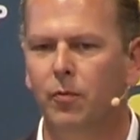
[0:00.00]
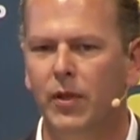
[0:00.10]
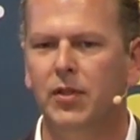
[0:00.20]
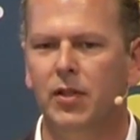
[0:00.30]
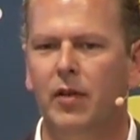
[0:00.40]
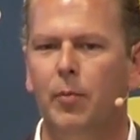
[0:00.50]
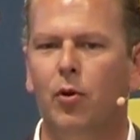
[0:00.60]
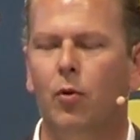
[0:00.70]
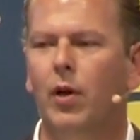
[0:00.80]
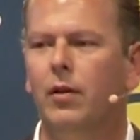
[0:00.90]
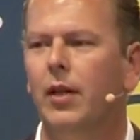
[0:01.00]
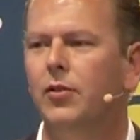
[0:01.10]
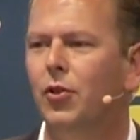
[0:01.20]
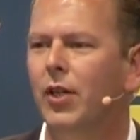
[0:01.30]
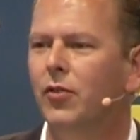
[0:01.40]
which is the typical one
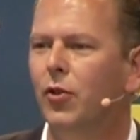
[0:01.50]
that you need to